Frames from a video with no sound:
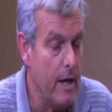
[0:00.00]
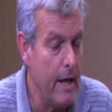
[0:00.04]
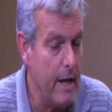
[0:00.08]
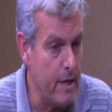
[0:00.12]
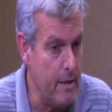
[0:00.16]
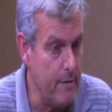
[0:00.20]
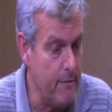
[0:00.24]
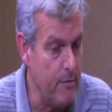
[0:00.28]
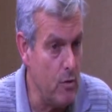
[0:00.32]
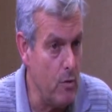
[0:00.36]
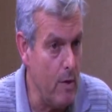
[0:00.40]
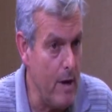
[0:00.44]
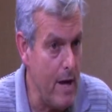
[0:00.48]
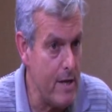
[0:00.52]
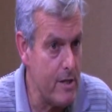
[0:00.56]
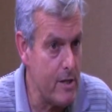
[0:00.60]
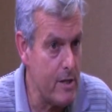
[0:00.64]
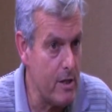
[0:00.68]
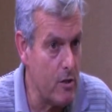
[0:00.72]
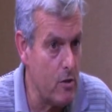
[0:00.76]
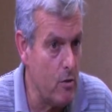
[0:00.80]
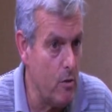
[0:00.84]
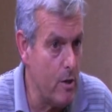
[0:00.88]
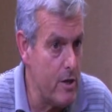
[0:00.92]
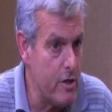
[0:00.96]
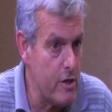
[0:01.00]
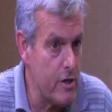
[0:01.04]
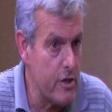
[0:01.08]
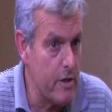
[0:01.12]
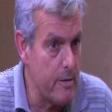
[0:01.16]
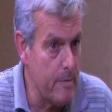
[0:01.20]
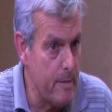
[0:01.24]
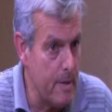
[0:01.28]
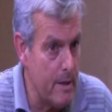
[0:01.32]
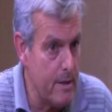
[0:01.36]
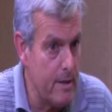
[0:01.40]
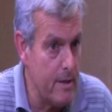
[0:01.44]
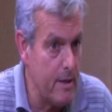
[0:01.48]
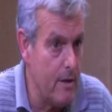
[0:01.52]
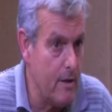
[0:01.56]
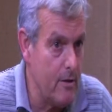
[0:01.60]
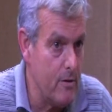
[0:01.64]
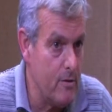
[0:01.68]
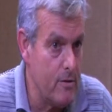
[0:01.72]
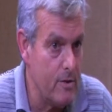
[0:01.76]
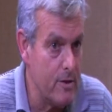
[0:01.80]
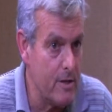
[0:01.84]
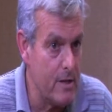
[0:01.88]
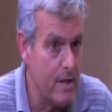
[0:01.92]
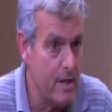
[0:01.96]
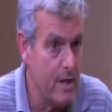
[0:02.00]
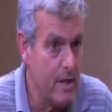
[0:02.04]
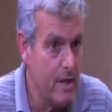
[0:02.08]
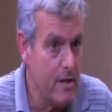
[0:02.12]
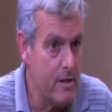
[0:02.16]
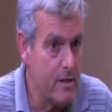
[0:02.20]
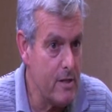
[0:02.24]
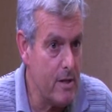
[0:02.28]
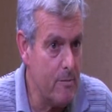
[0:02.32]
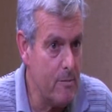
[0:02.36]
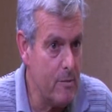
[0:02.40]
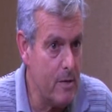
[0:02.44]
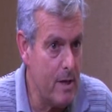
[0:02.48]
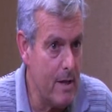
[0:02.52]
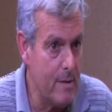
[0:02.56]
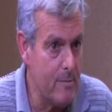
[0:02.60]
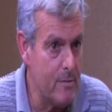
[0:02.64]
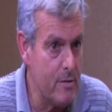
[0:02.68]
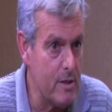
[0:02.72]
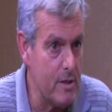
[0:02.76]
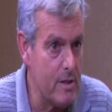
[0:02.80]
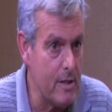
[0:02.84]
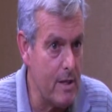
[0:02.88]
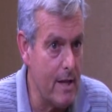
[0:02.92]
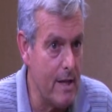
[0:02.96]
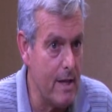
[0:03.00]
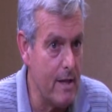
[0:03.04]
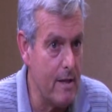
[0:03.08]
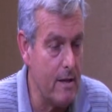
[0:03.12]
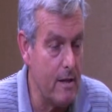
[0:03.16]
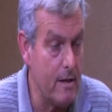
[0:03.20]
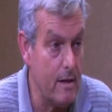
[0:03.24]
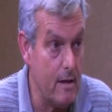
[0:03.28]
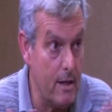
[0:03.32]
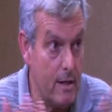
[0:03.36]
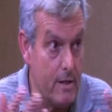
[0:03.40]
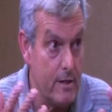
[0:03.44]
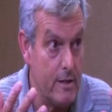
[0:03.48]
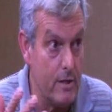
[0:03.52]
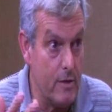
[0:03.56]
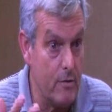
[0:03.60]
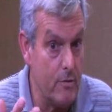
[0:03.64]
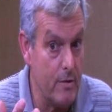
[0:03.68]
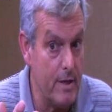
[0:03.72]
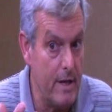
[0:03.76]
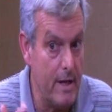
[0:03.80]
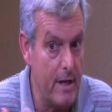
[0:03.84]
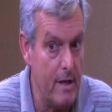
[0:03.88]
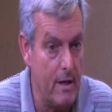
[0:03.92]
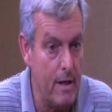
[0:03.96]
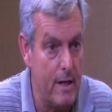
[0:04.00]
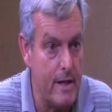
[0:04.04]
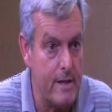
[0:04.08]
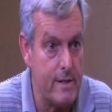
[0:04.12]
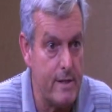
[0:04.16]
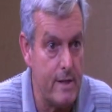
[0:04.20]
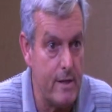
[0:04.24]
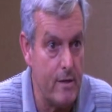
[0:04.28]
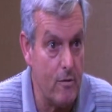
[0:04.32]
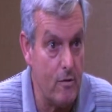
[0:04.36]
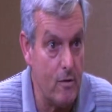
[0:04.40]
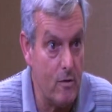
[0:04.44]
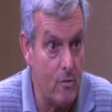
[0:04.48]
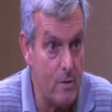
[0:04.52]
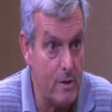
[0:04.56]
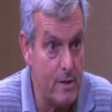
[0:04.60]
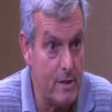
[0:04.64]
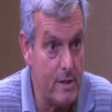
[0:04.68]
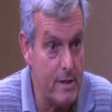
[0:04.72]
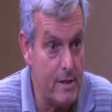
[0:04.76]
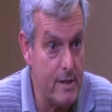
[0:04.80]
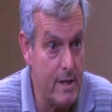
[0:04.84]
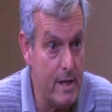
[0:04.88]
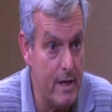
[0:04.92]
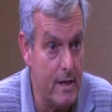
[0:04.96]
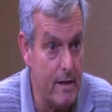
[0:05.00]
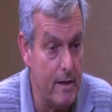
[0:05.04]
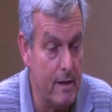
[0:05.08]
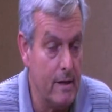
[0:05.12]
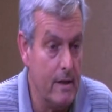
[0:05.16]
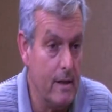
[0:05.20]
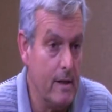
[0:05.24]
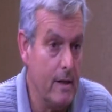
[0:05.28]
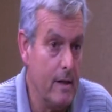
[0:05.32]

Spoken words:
And if you ask a question about the others, sometimes it's like a deer in the headlights. They don't know what to say.